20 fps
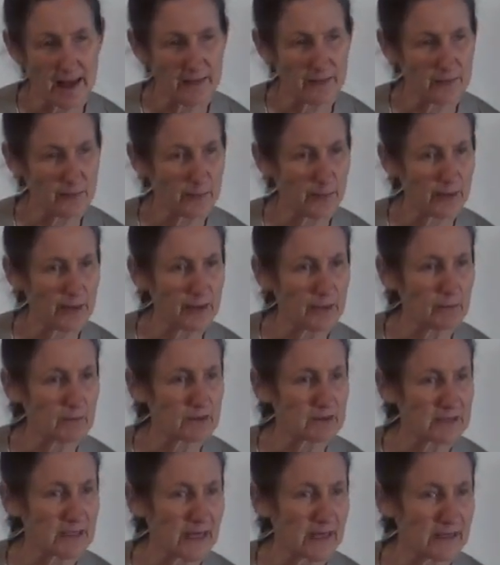and the body
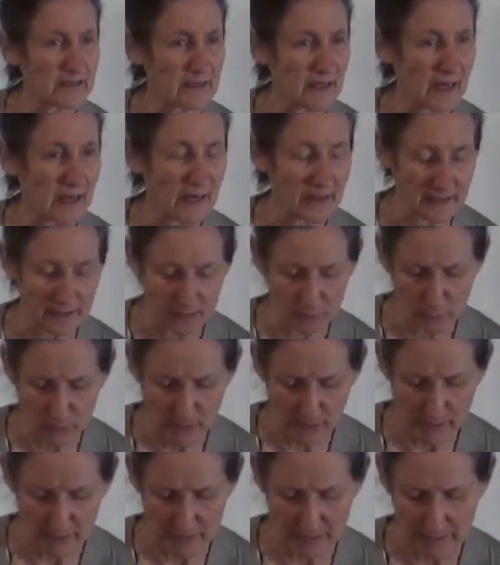will take the onion
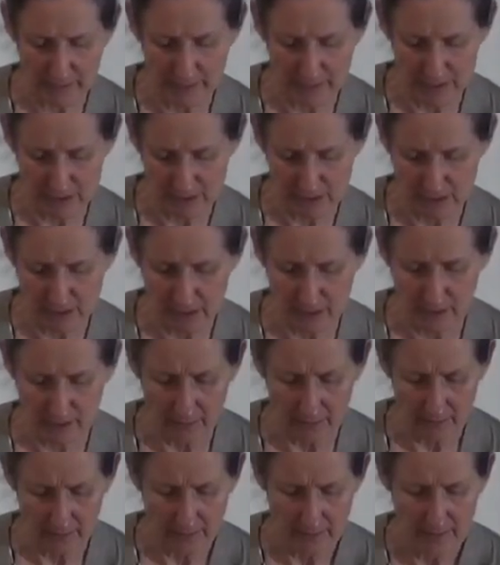where it needs to
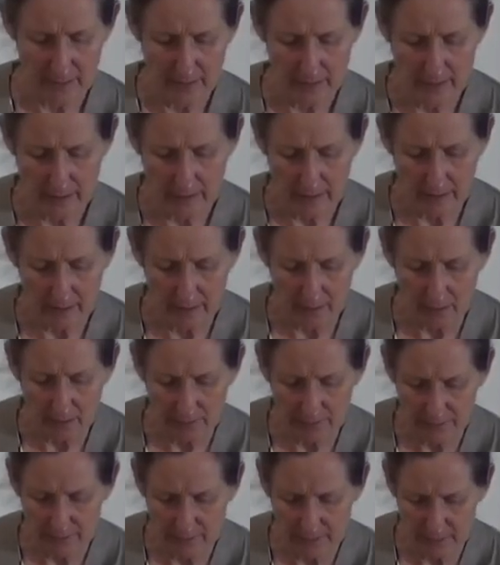go and
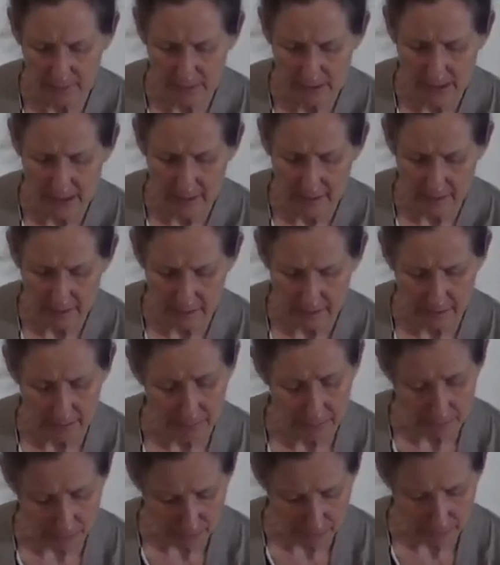often it'll take it
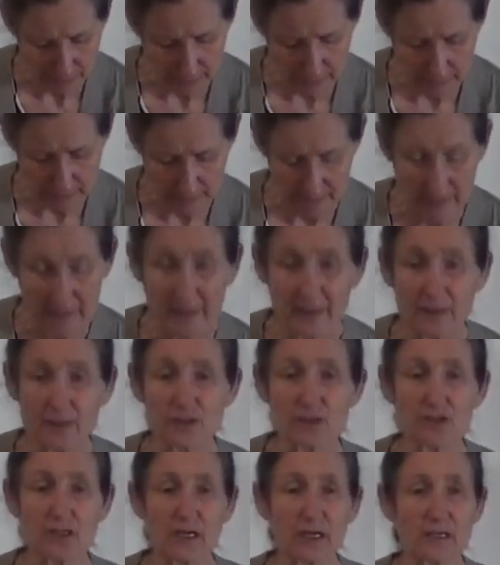if you need it in the
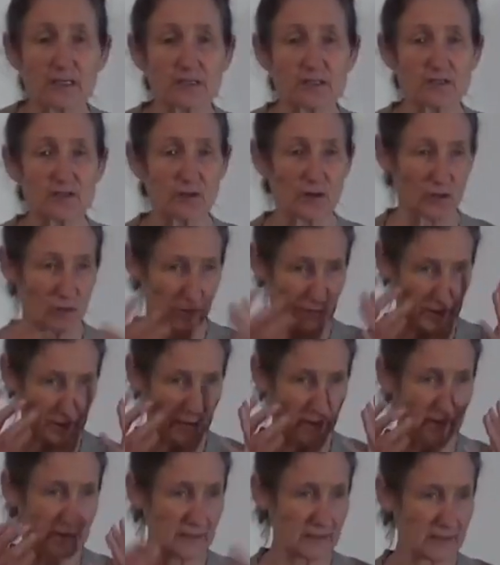chest or to
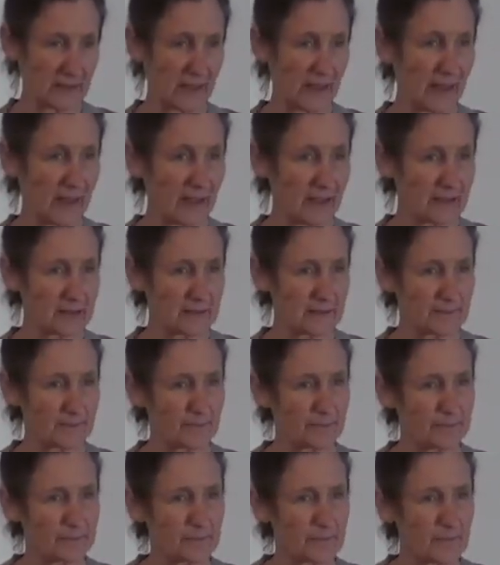clear the head.
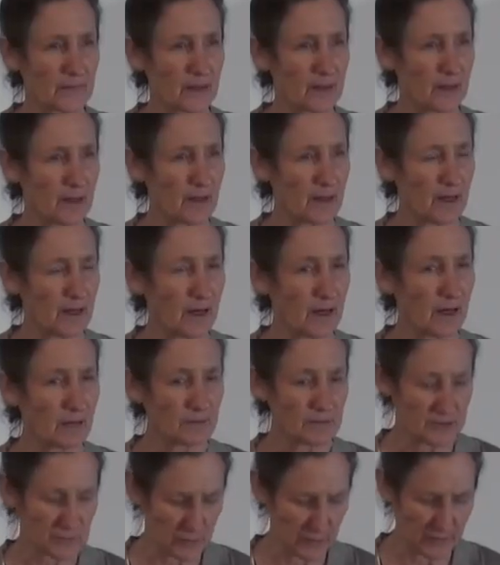I
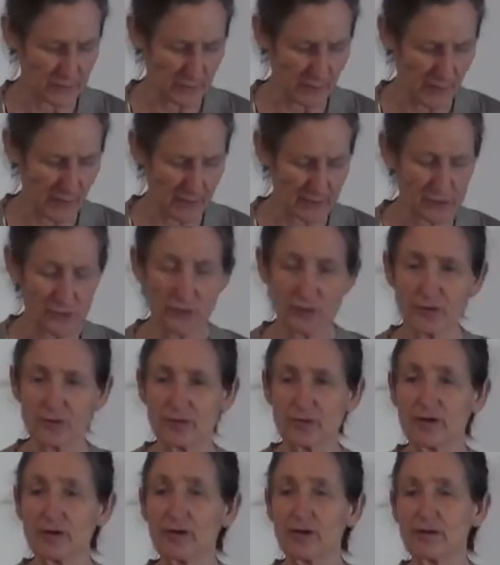was with my
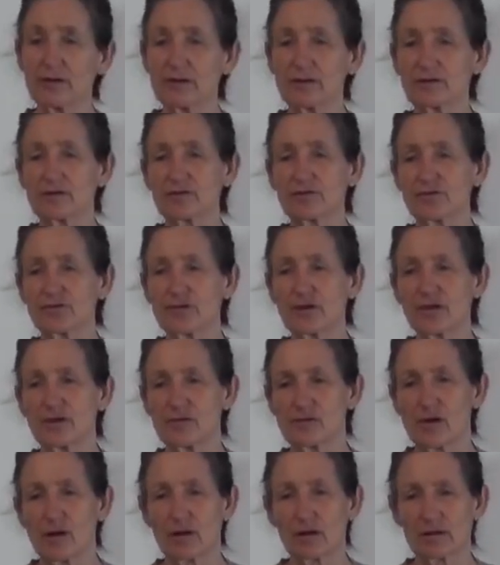daughter and her little
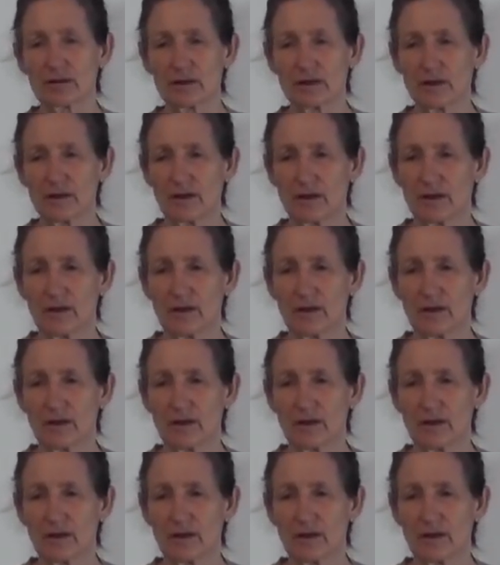three-year-old